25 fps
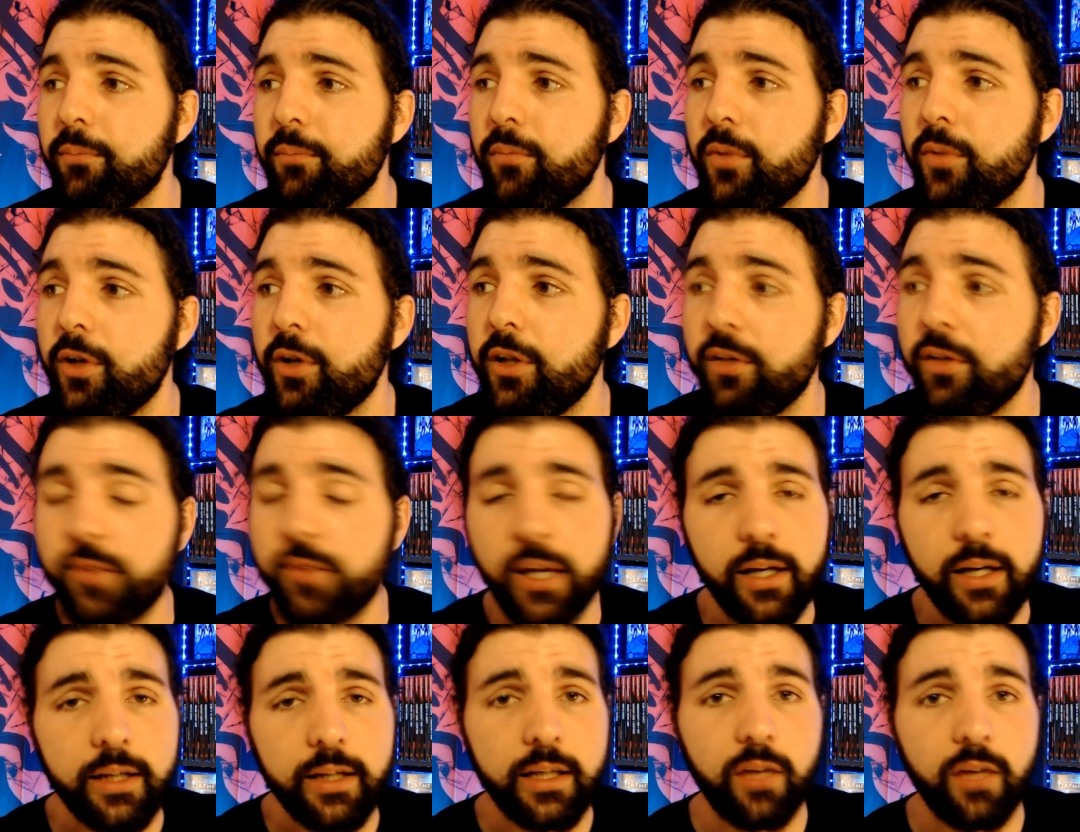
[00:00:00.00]
you've got to
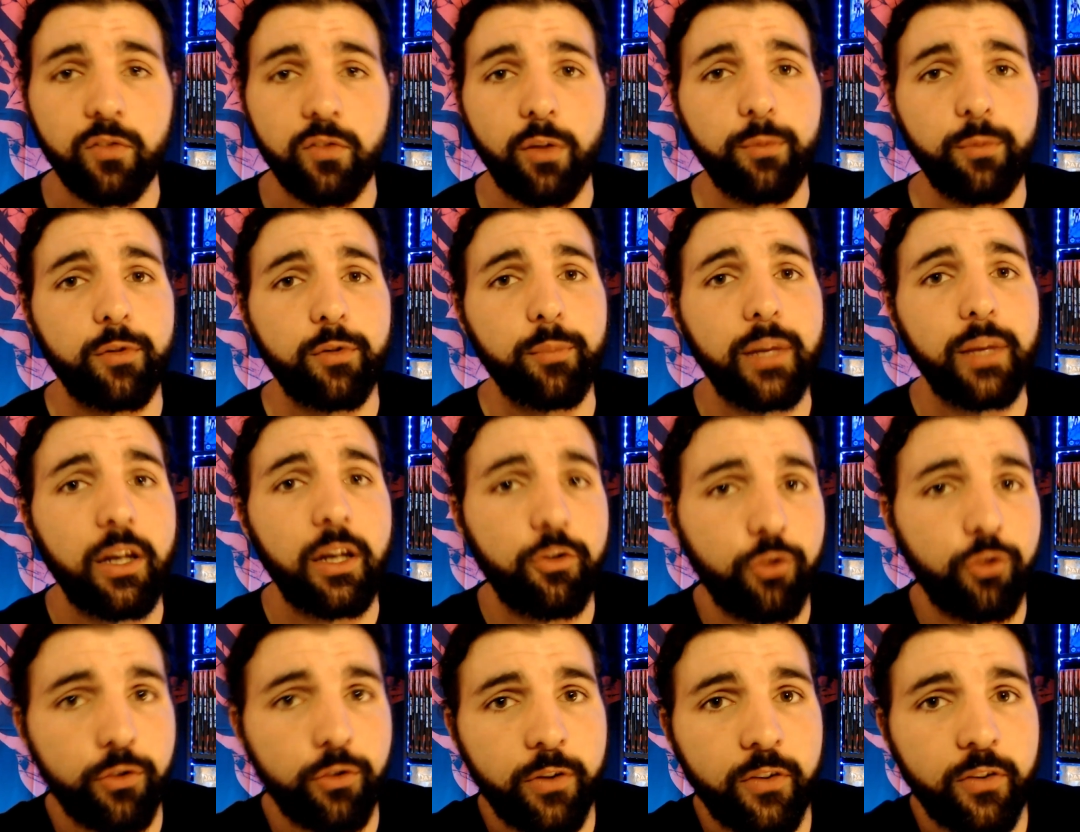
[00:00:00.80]
give them some initial
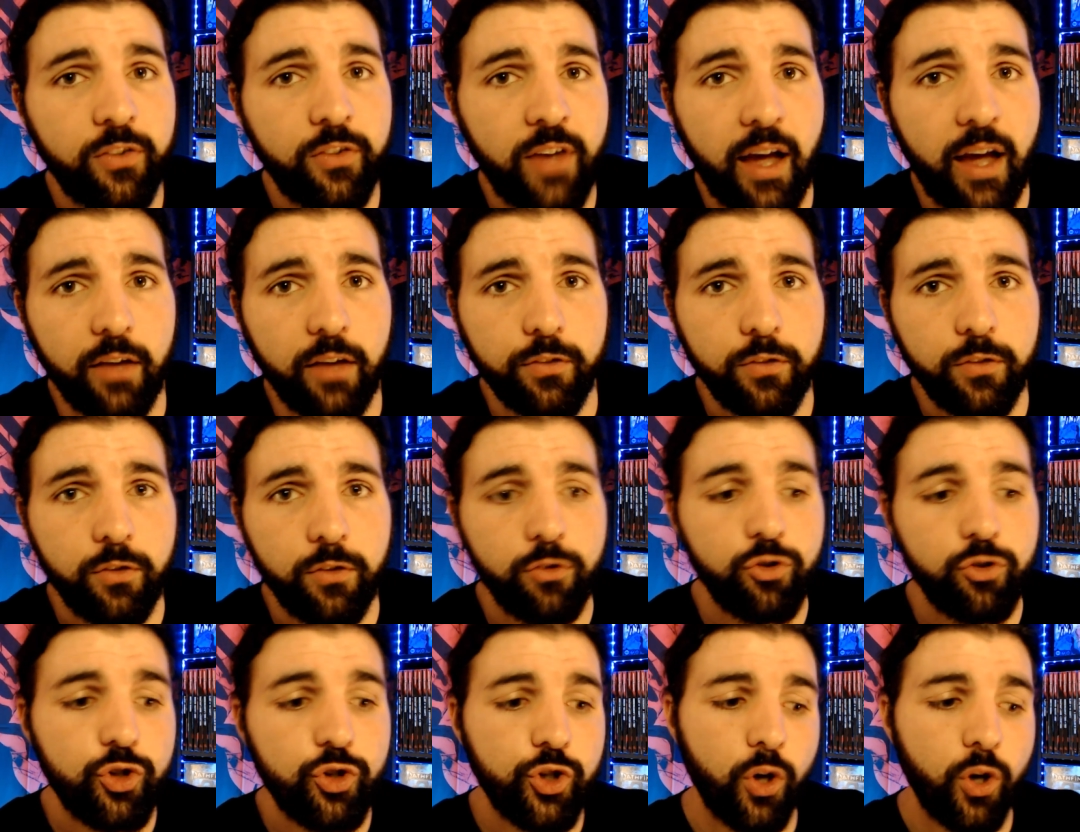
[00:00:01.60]
success.
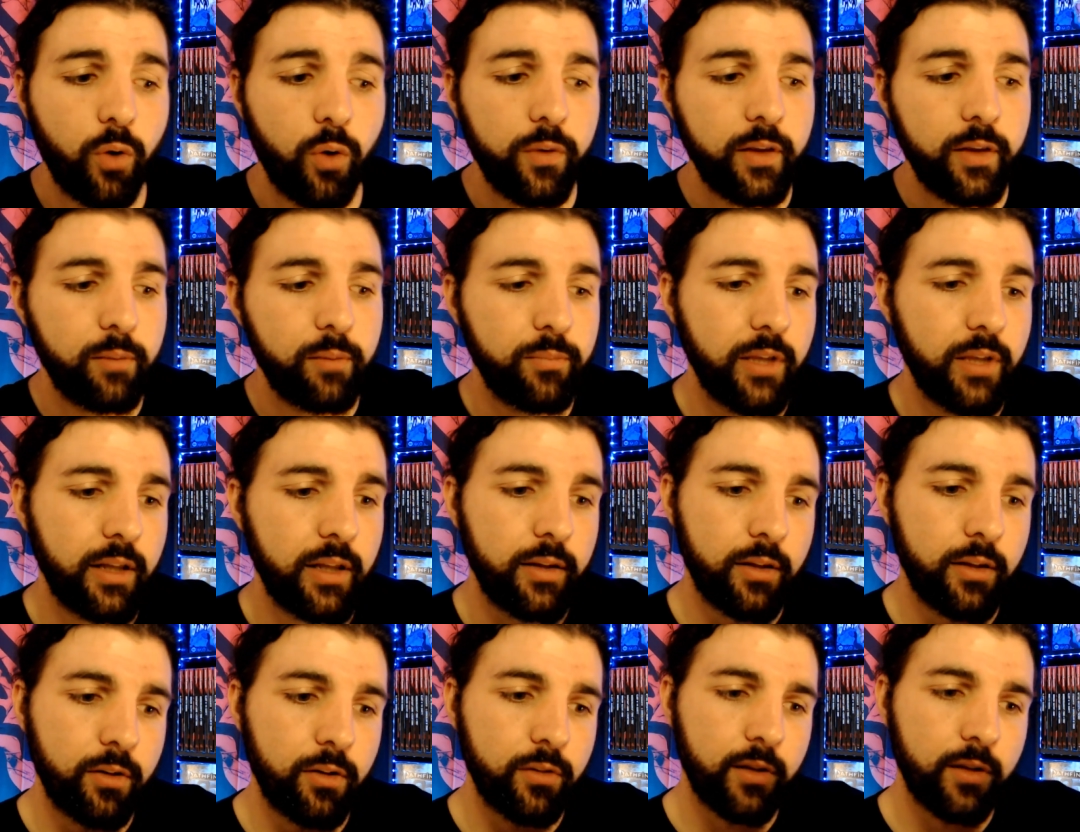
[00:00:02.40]
Show them that
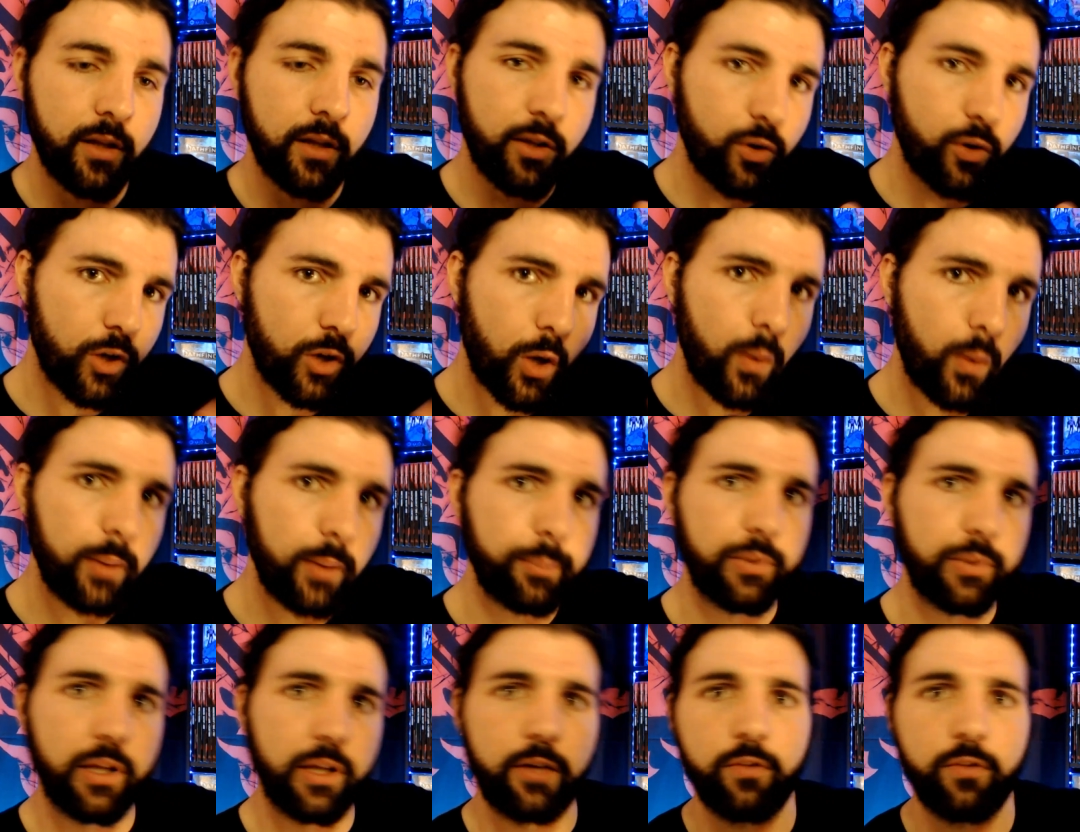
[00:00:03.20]
they're going
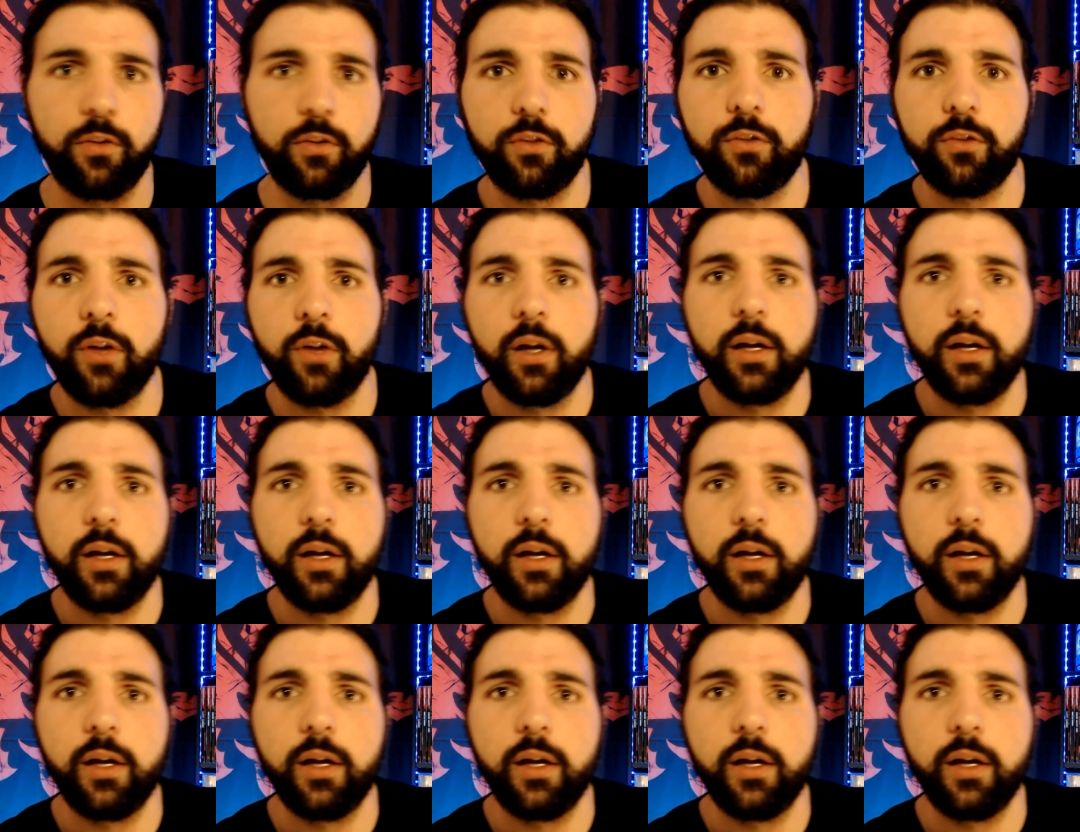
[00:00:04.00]
places.